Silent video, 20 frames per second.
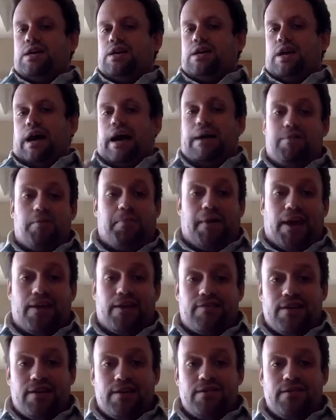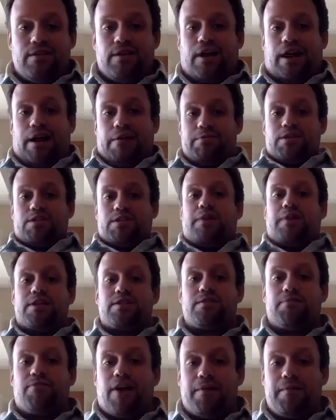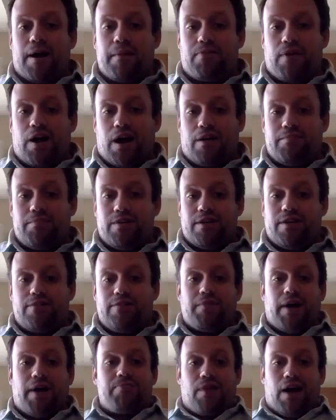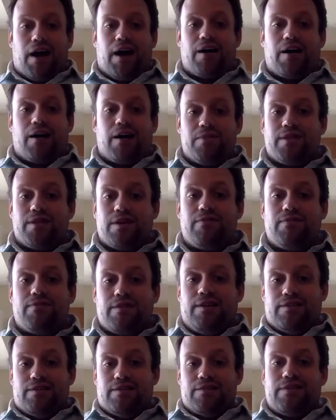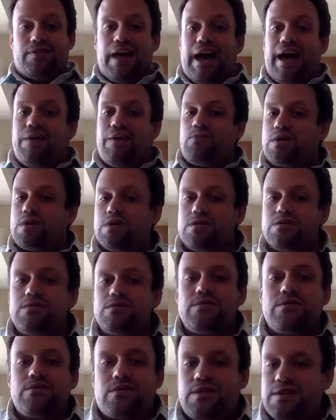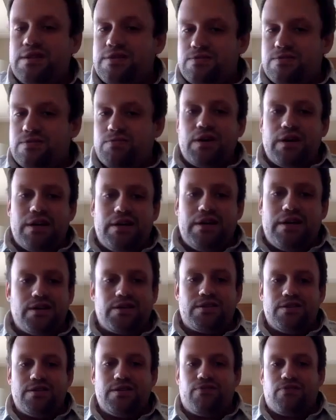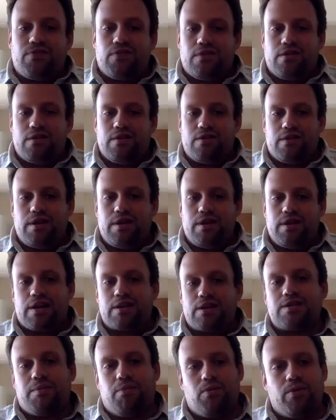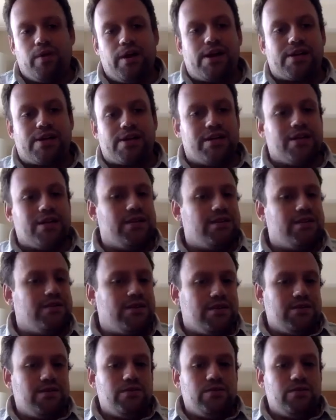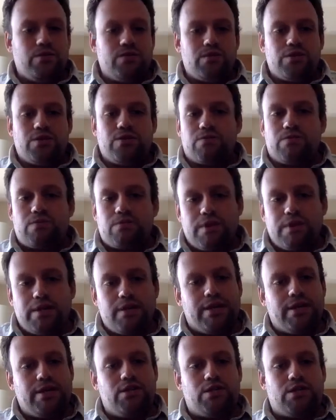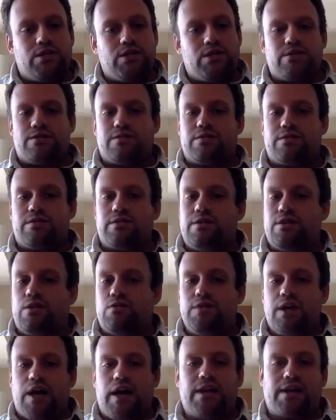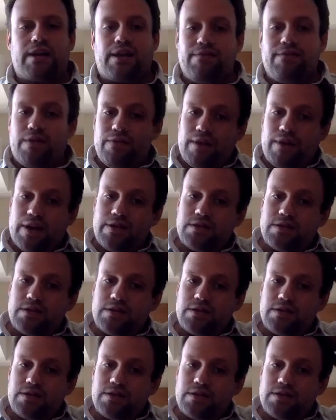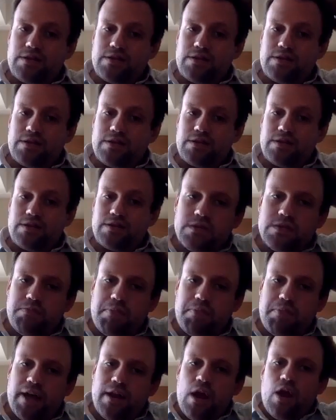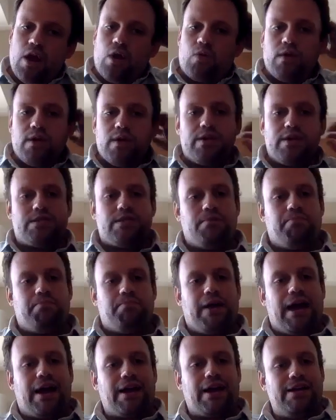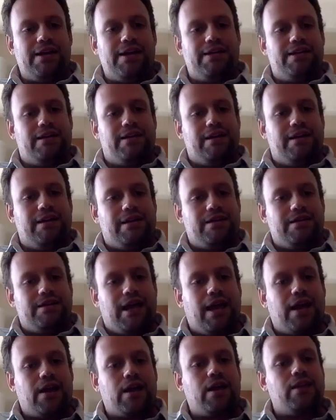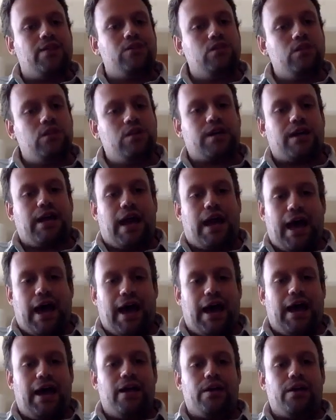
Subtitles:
I'm a Bayesian. I'm going to specify my prior belief. My prior belief is that and this is for the next couple of weeks, and to really just, not to give advice to our users, but really sit back and take a look at